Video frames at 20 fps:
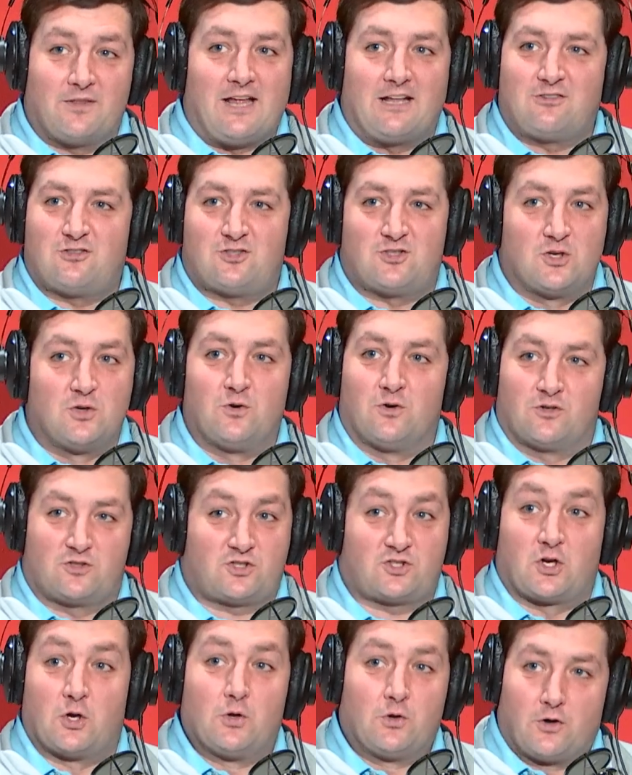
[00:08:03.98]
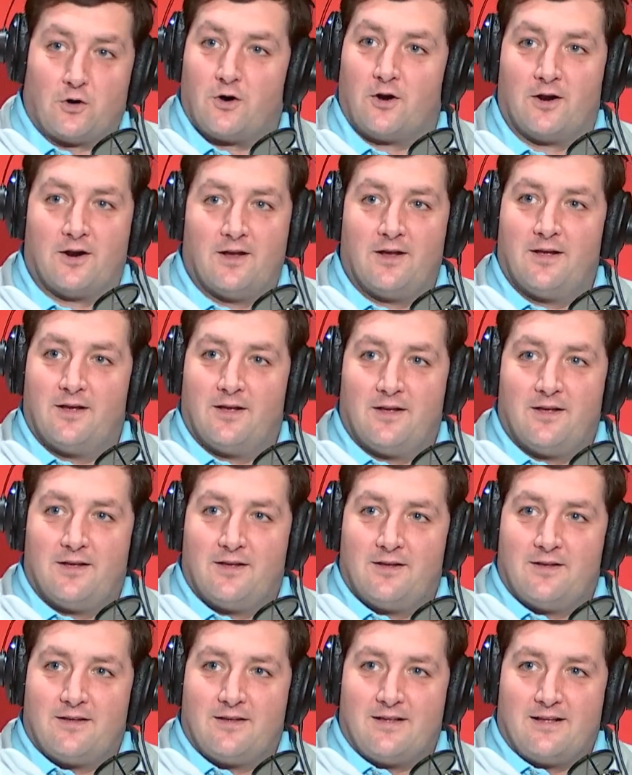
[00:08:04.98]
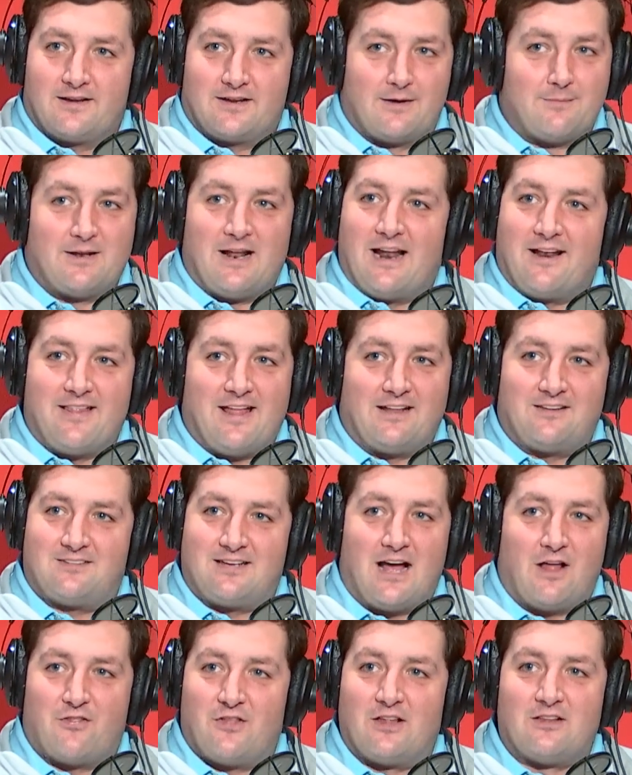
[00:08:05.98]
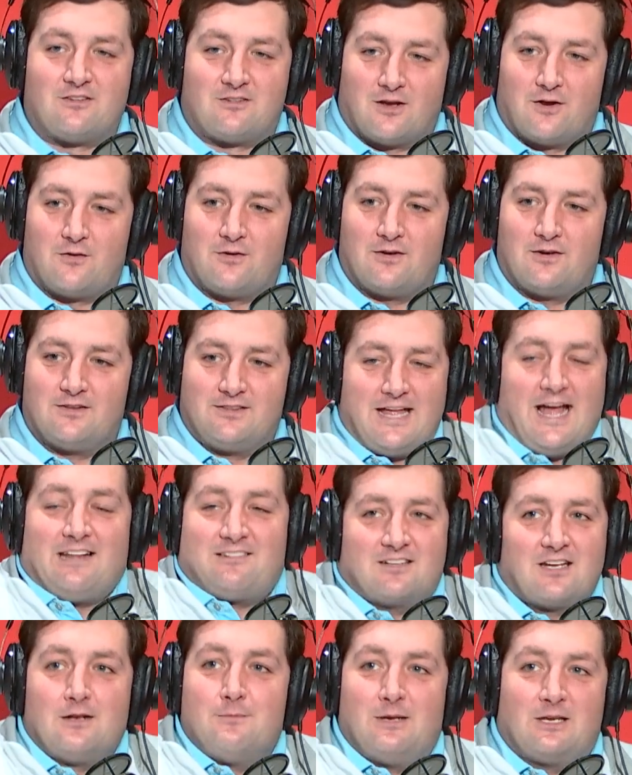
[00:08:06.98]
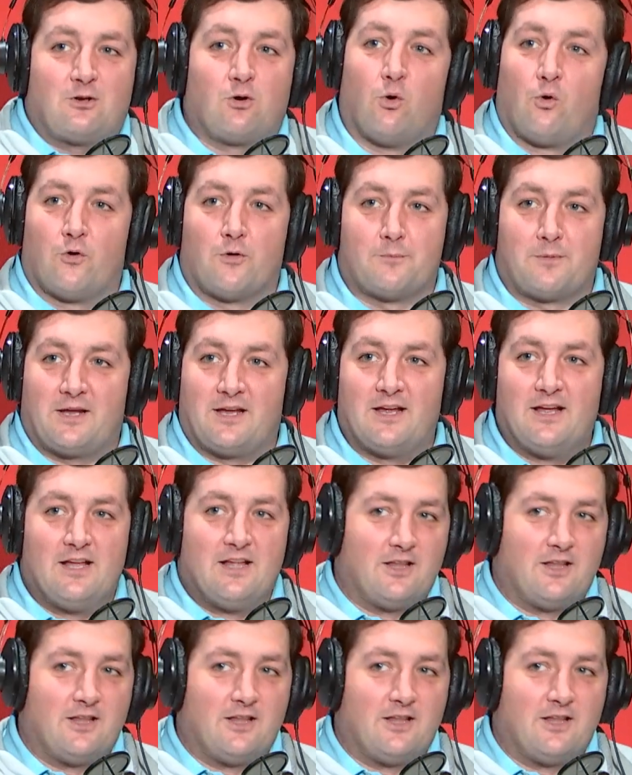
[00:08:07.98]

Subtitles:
with that Sooner schooner coming out of that south end zone. That's going to be cool to me.